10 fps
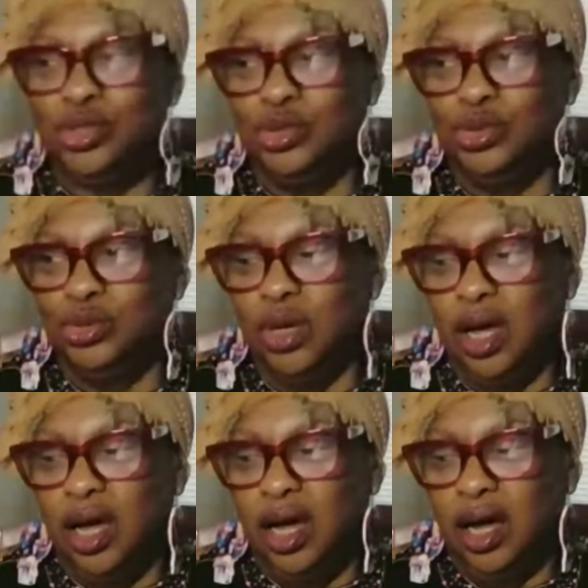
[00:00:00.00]
to
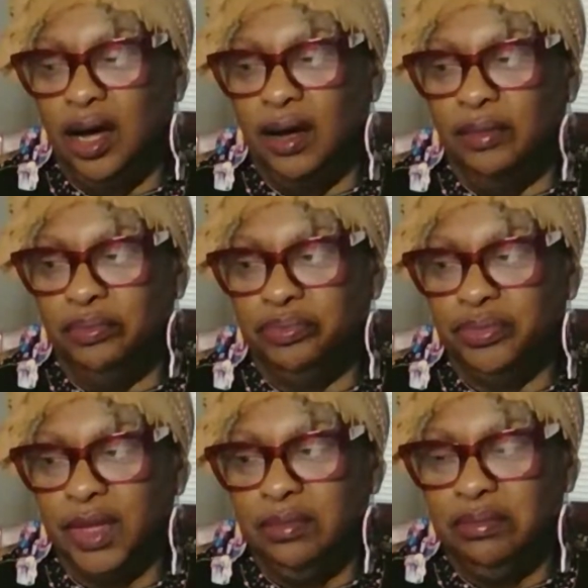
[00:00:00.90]

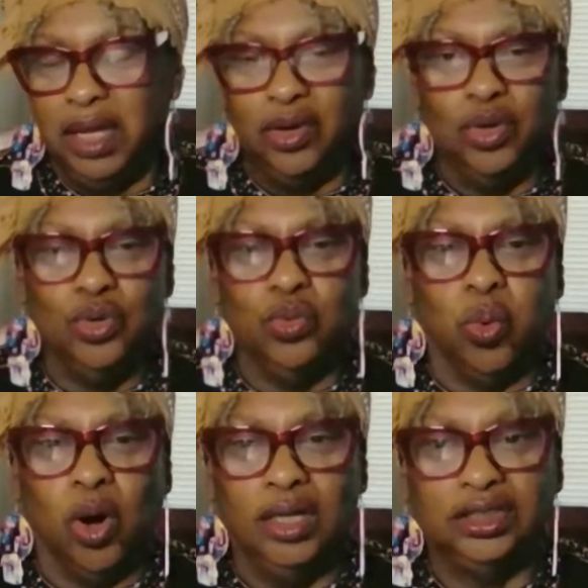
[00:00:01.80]
men who
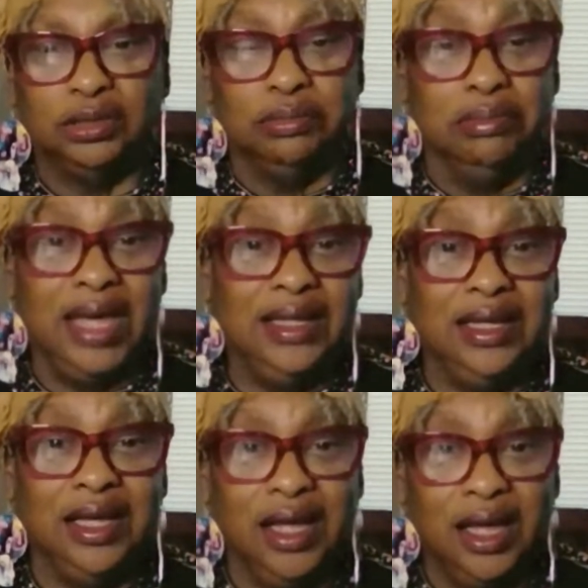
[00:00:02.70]
want to make
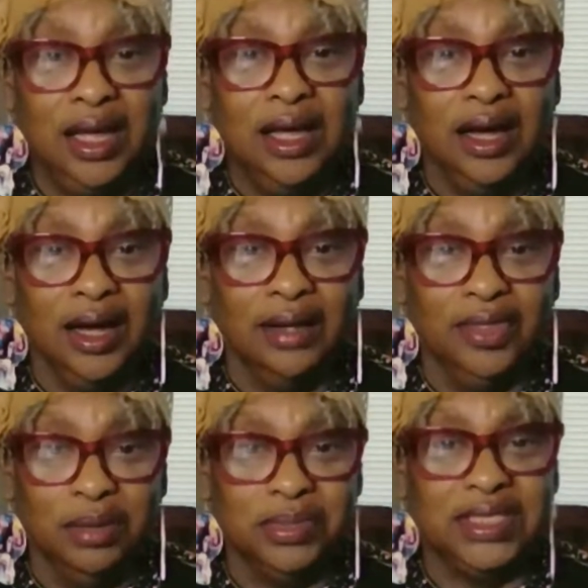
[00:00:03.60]

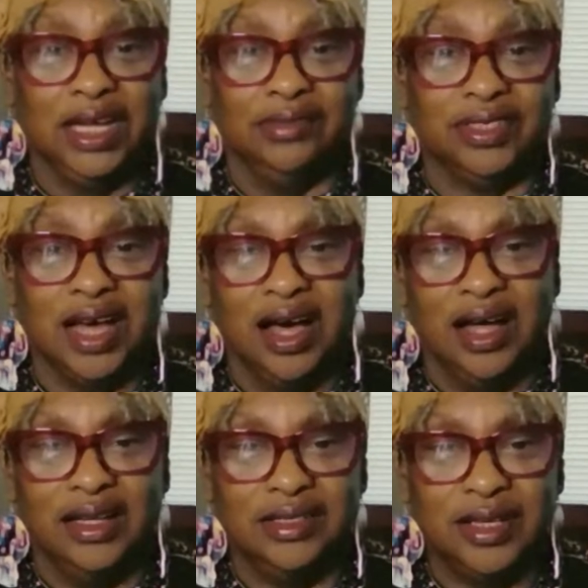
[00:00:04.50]
themselves
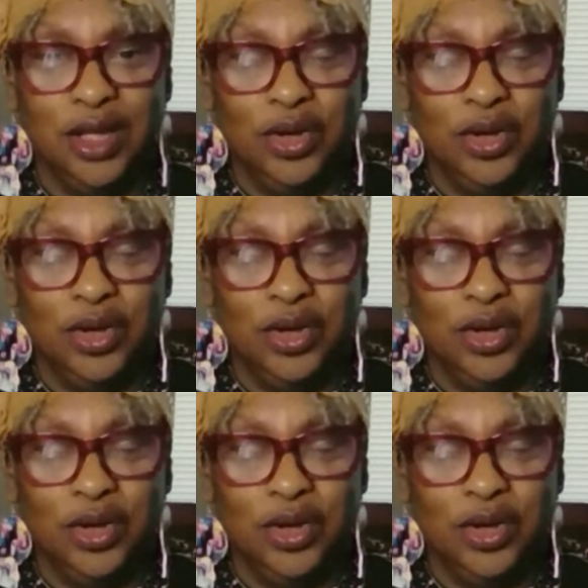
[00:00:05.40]
gods.